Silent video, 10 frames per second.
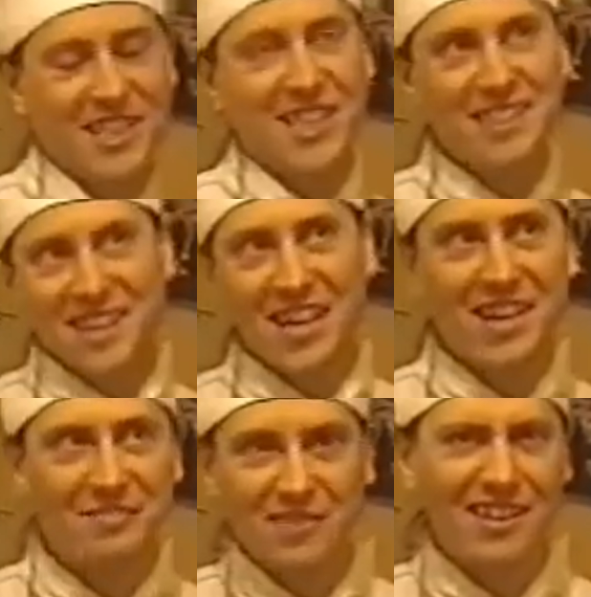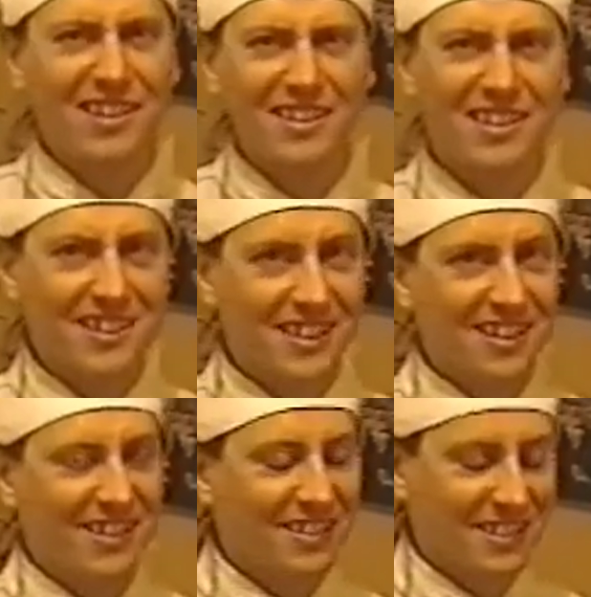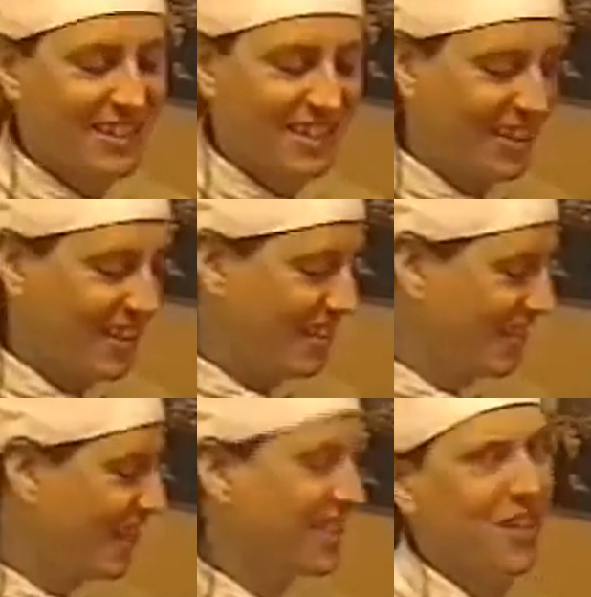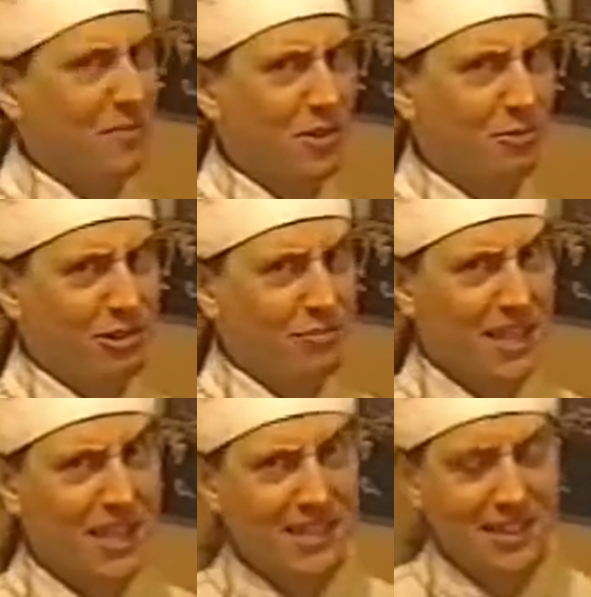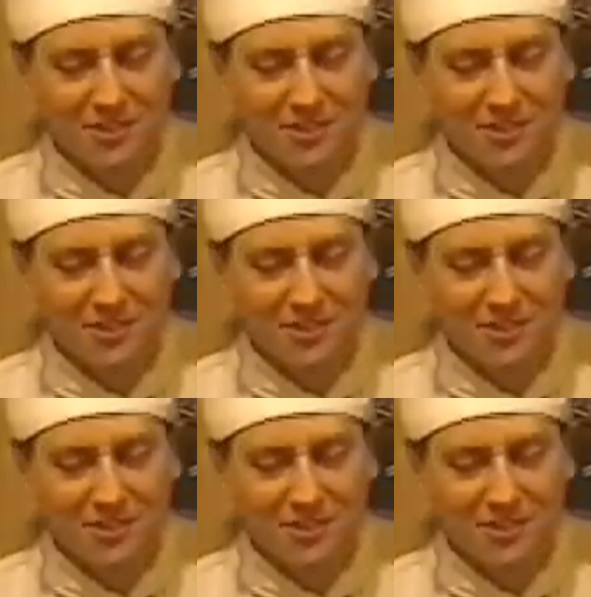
but like, yeah, you don't want to watch me eating all day, do you?